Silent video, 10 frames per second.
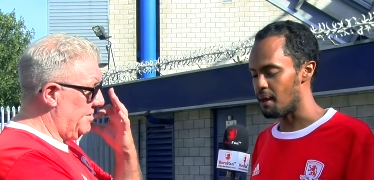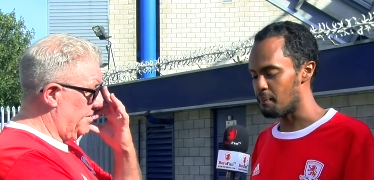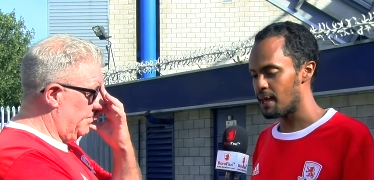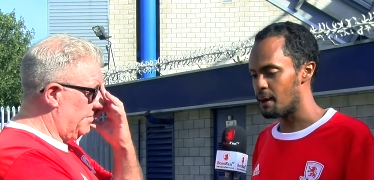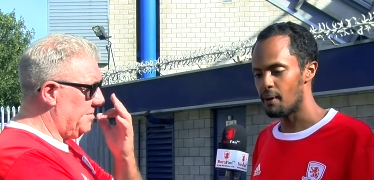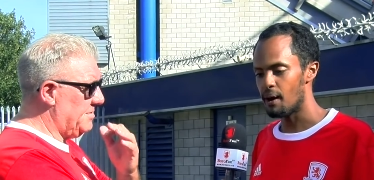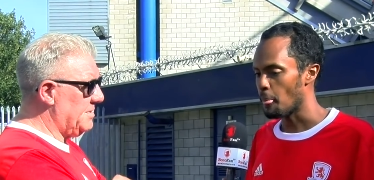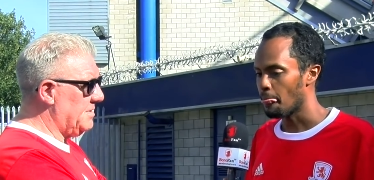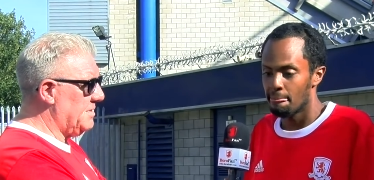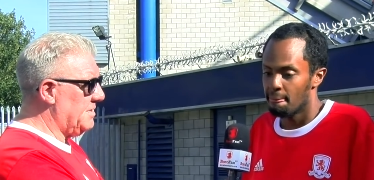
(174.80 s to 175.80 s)
Speaker 1: uh, player, but
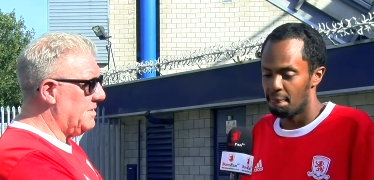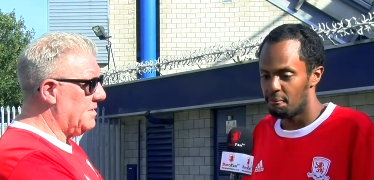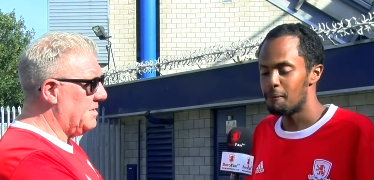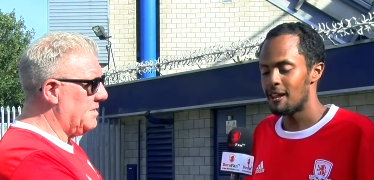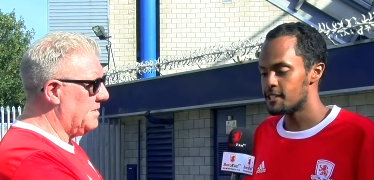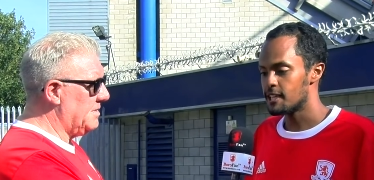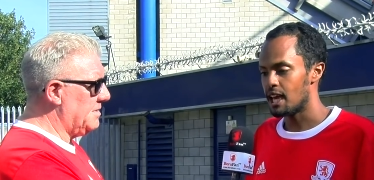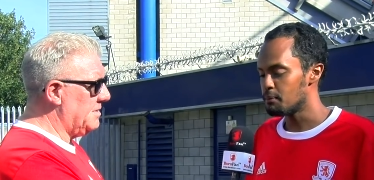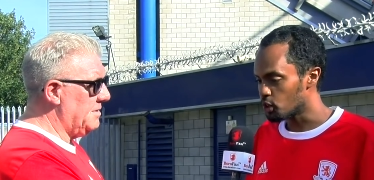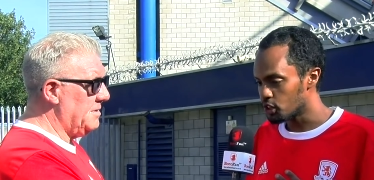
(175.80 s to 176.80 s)
the players that
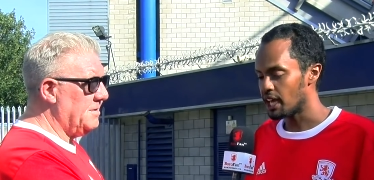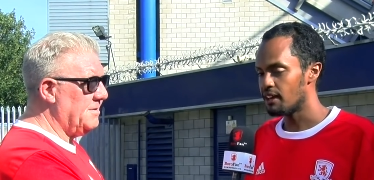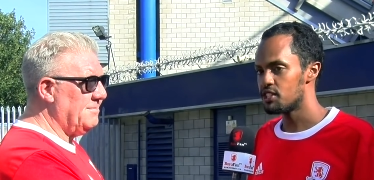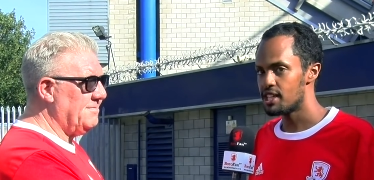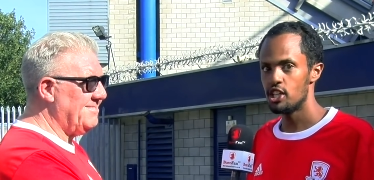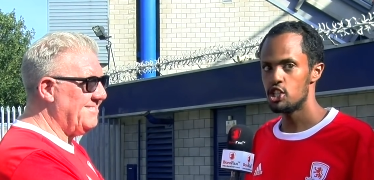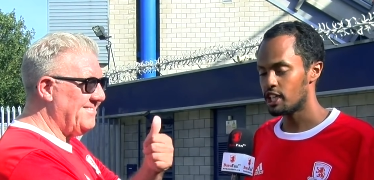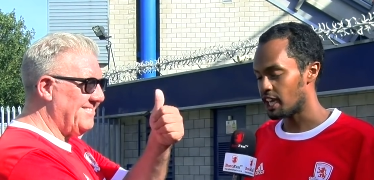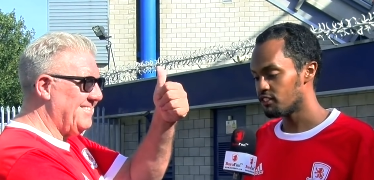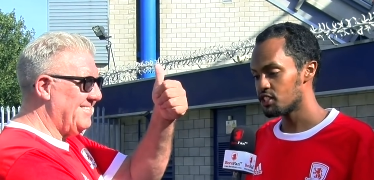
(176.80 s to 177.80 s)
came on gave us energy,
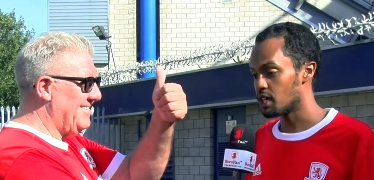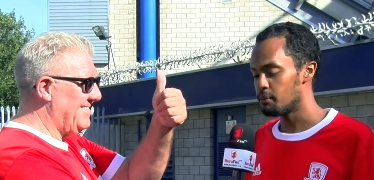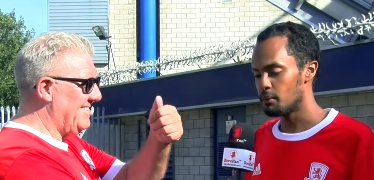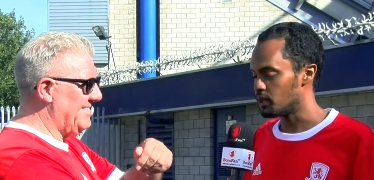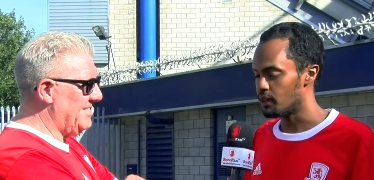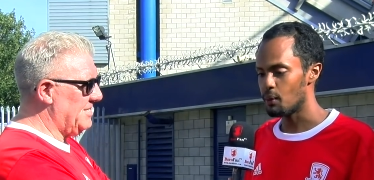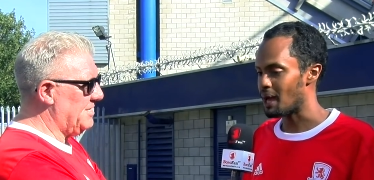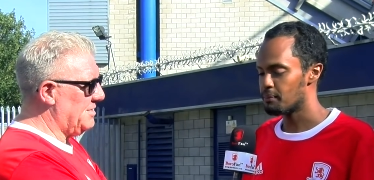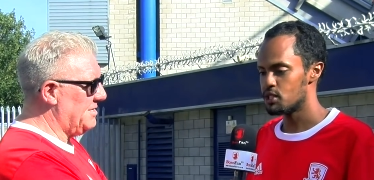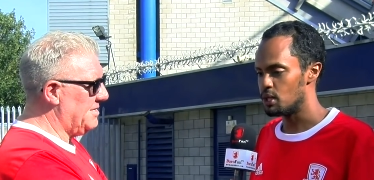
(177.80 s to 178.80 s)
gave us commitment, and they were
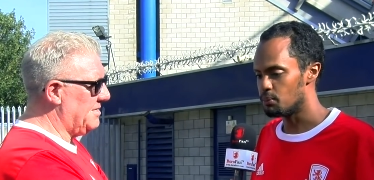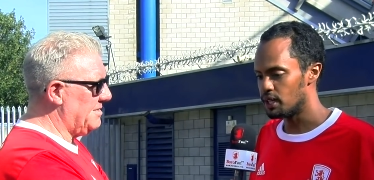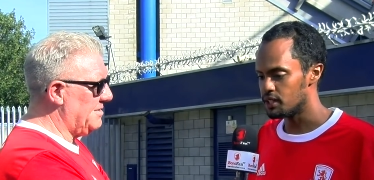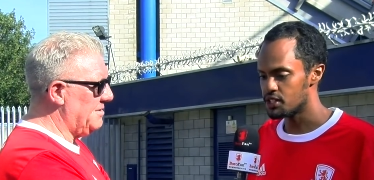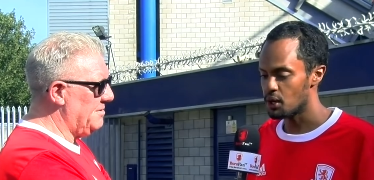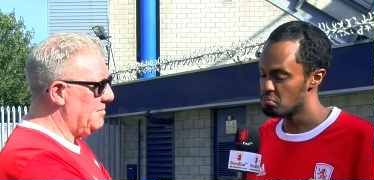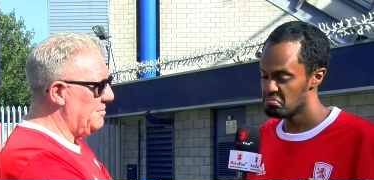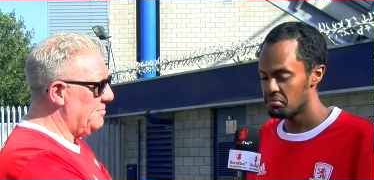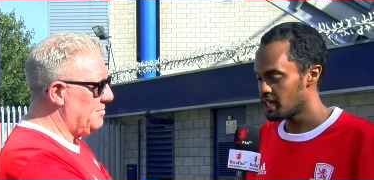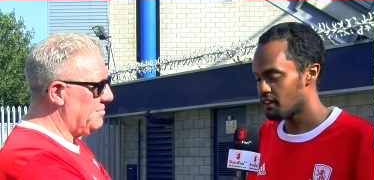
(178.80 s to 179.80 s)
absolutely brilliant. So,
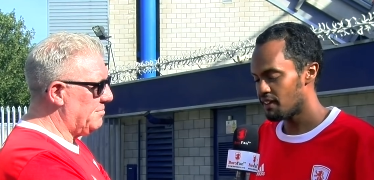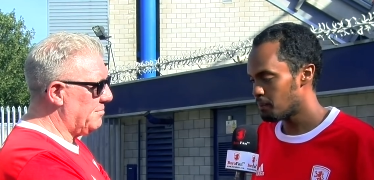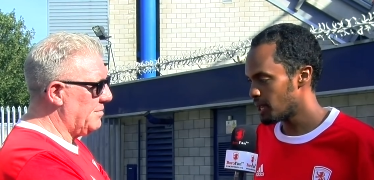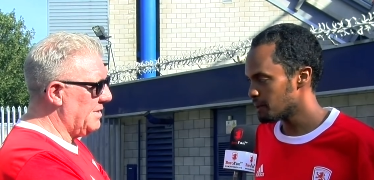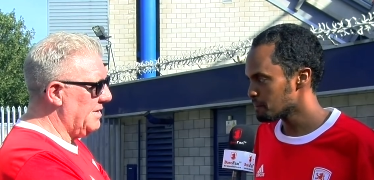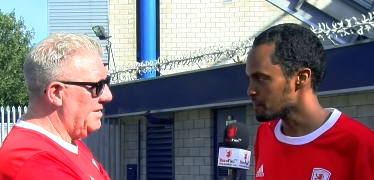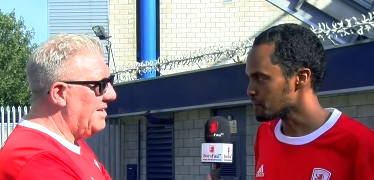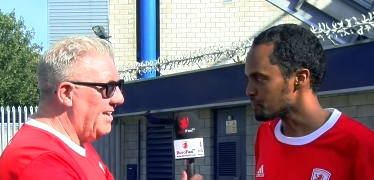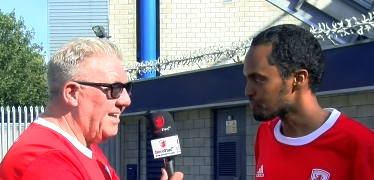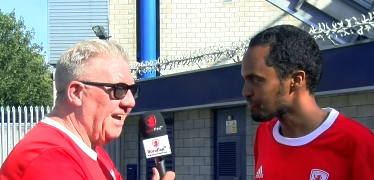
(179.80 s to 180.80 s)
yeah, fair play.
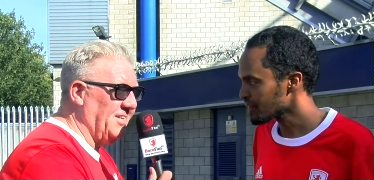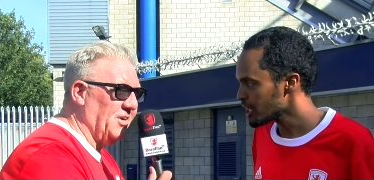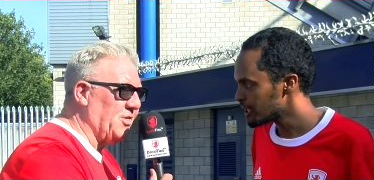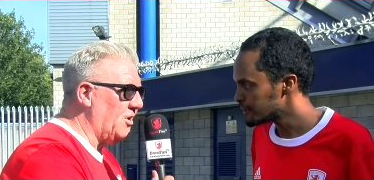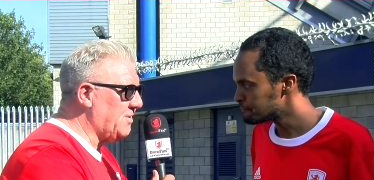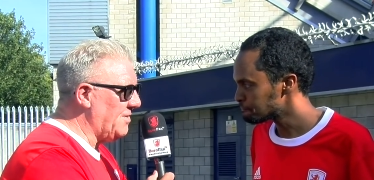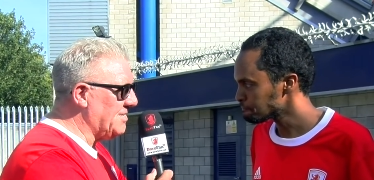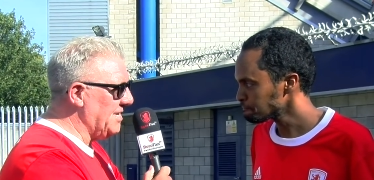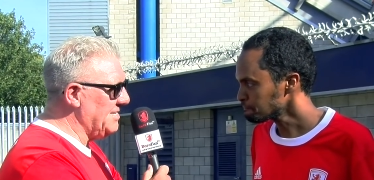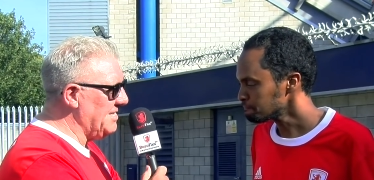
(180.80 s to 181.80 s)
Speaker 2: And your thoughts for the
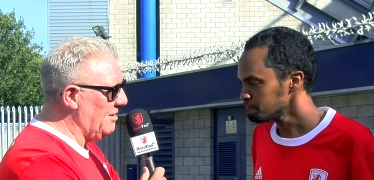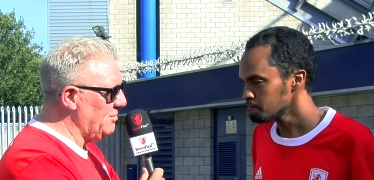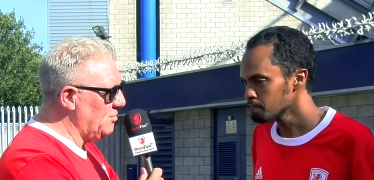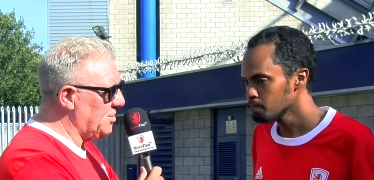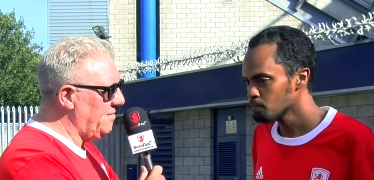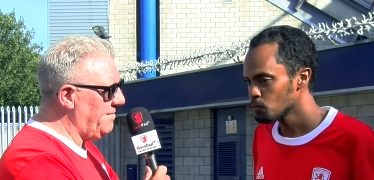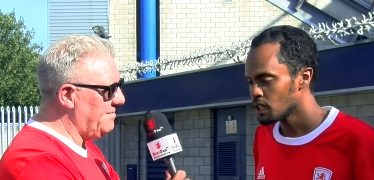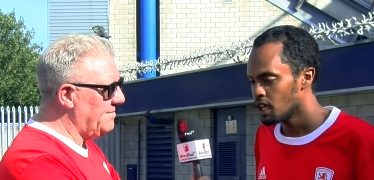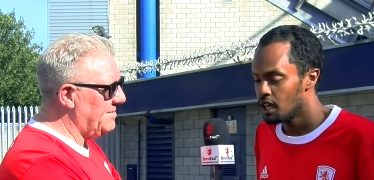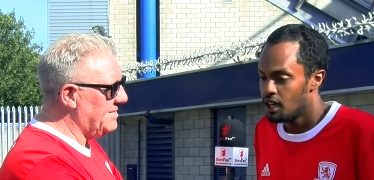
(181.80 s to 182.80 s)
season now, Yusuf?
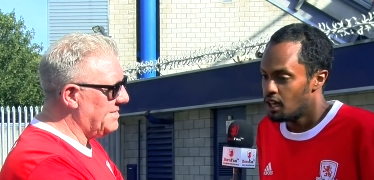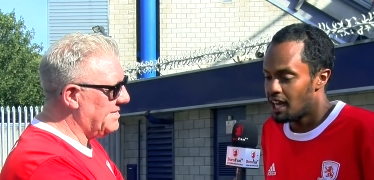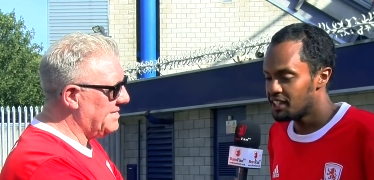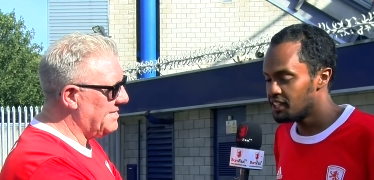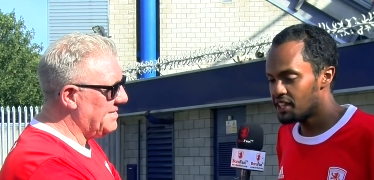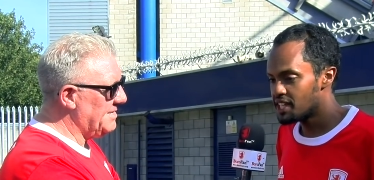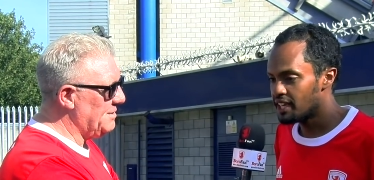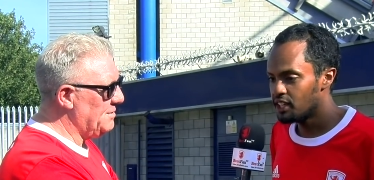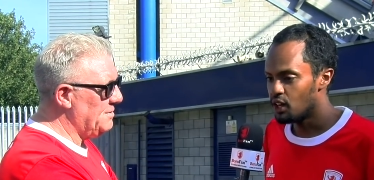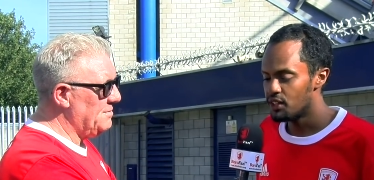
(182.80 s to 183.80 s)
Speaker 1: At the end of the day,
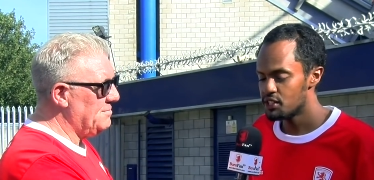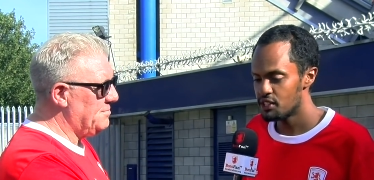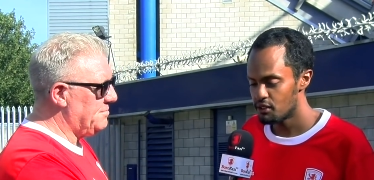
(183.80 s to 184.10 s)
you know, there's a